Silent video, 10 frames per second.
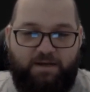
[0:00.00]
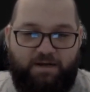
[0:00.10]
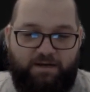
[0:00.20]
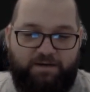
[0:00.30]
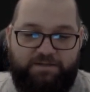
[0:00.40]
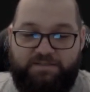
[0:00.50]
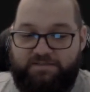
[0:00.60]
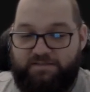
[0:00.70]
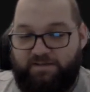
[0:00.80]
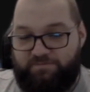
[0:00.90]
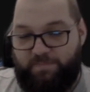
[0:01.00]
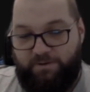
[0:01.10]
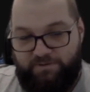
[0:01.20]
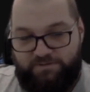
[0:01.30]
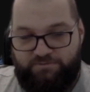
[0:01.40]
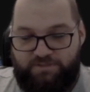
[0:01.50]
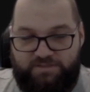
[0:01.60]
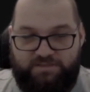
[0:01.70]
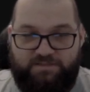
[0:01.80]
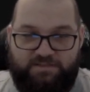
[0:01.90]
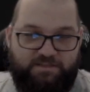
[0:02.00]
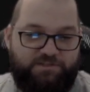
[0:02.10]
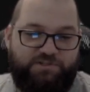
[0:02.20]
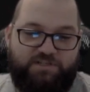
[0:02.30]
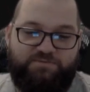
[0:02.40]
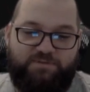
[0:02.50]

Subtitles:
It doesn't have power, so it doesn't synergize